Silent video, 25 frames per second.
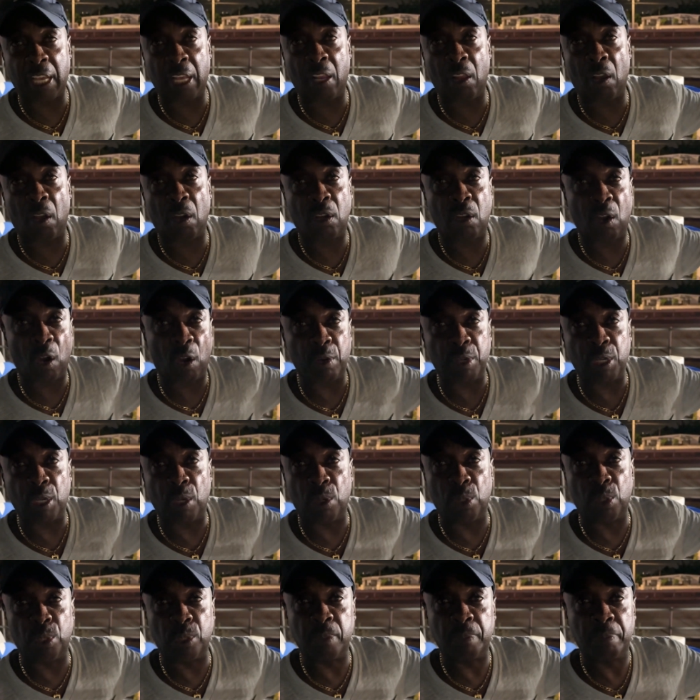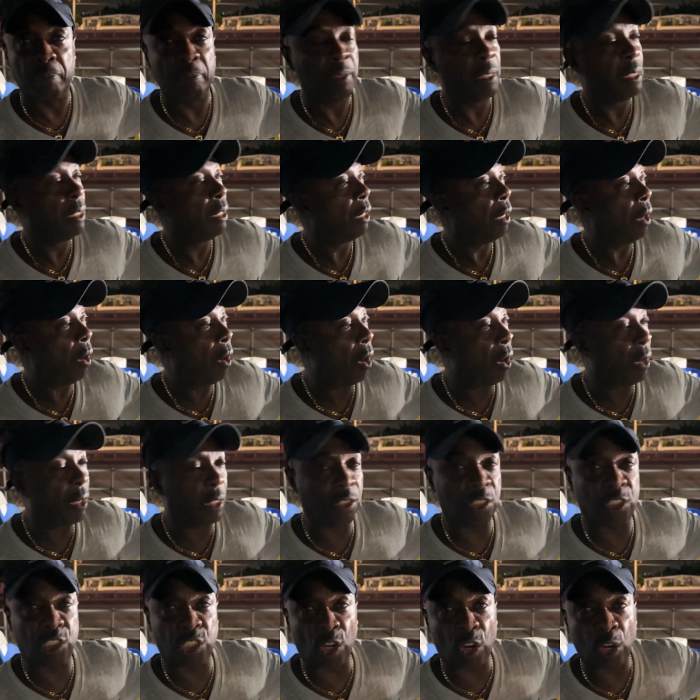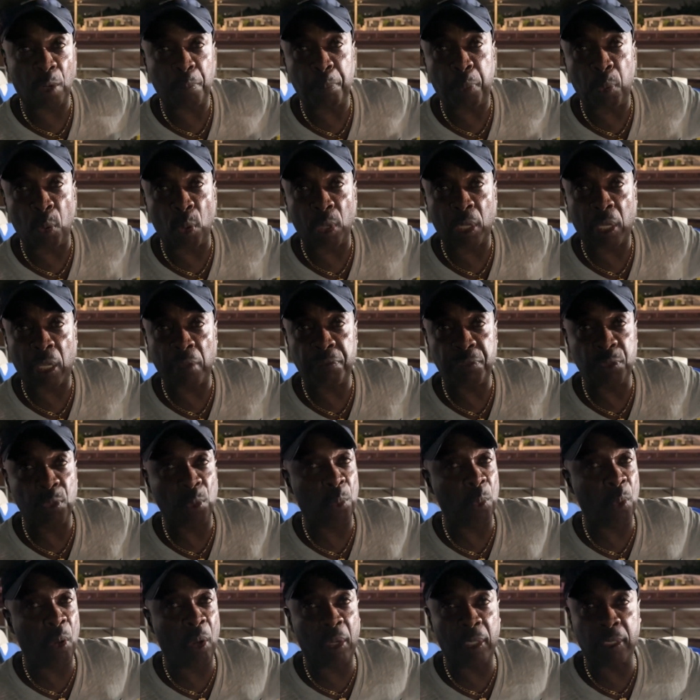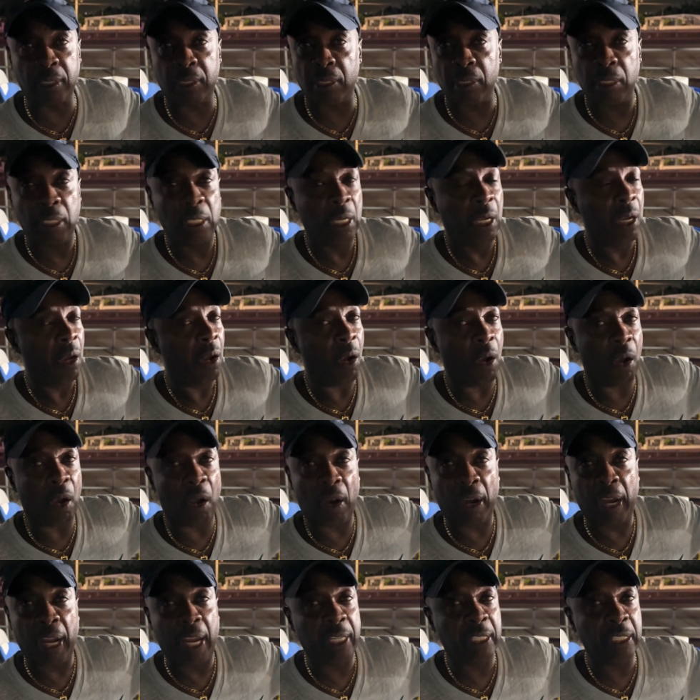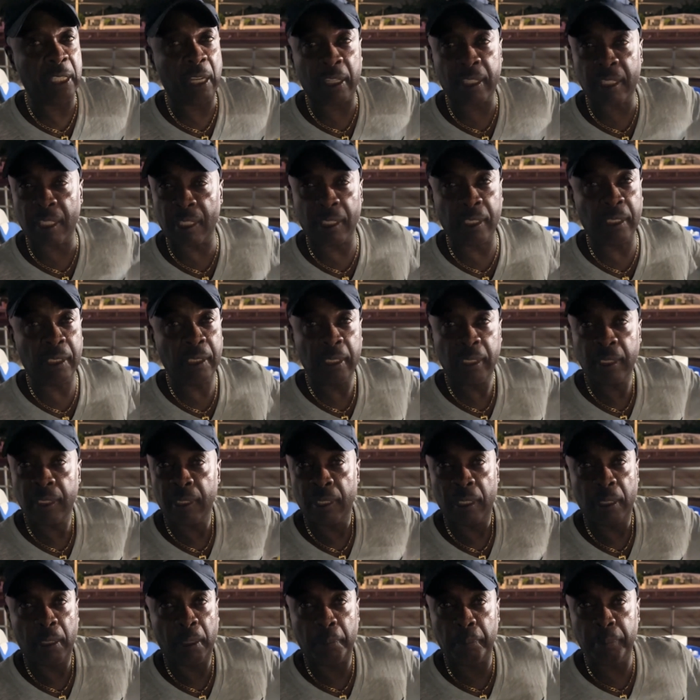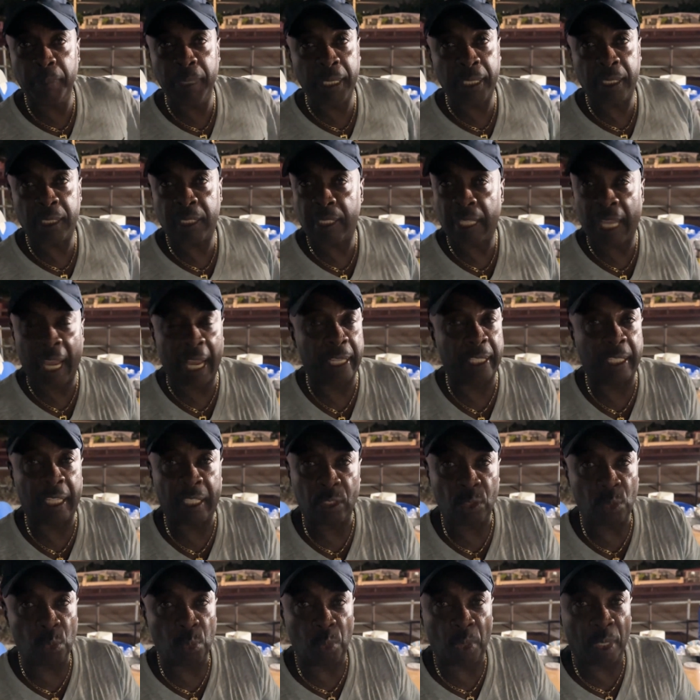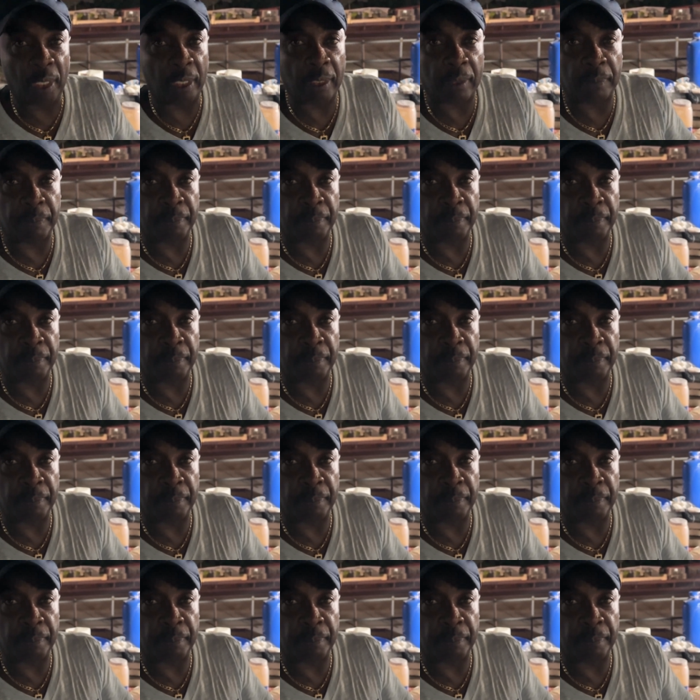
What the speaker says: or curry goat or jerk pork if you want, or any other meat kind that you want.